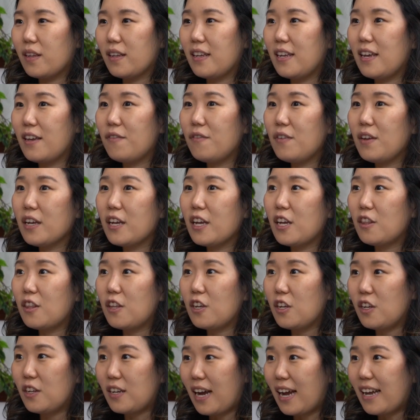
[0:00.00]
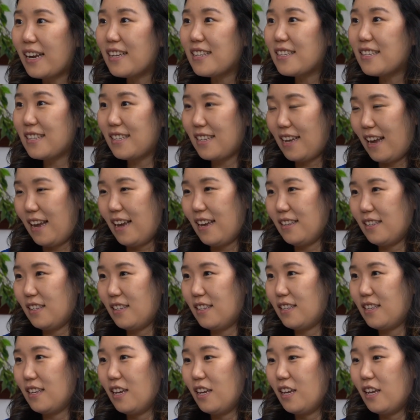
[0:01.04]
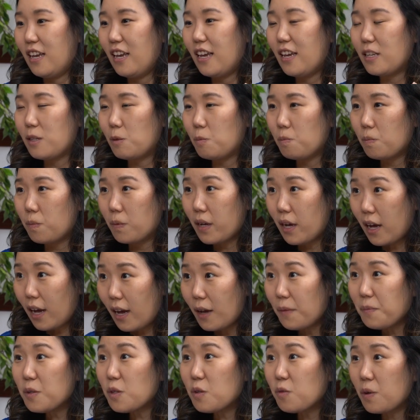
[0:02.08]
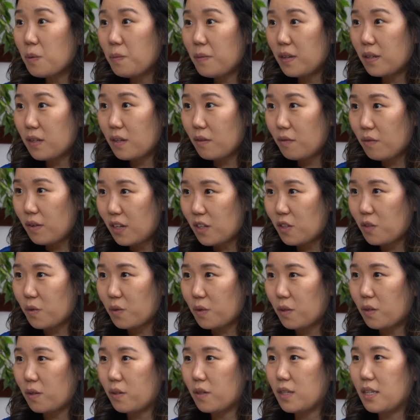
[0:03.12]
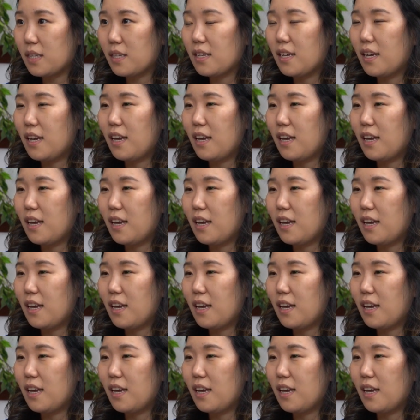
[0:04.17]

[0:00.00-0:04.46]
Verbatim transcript: giving in the United States comes from individuals,